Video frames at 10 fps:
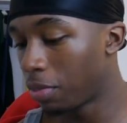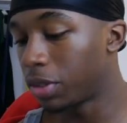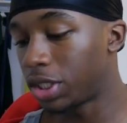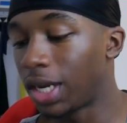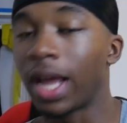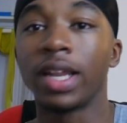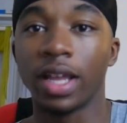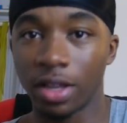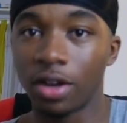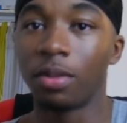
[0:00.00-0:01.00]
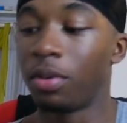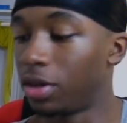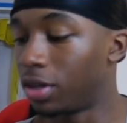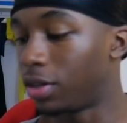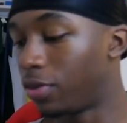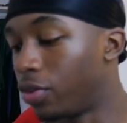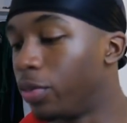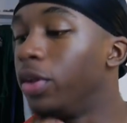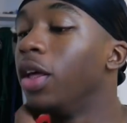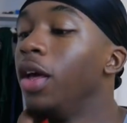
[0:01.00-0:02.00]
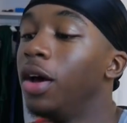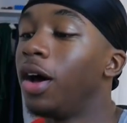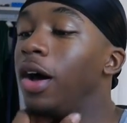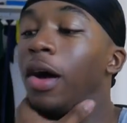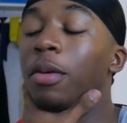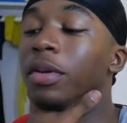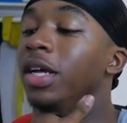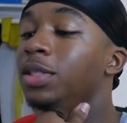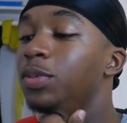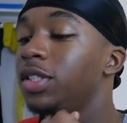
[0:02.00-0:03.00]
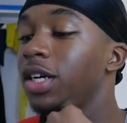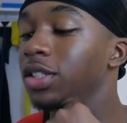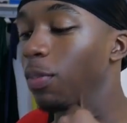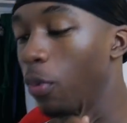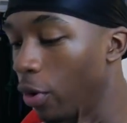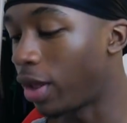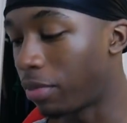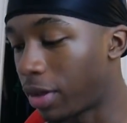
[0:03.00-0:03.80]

But she like that young blood, you feel me? But that's besides the point,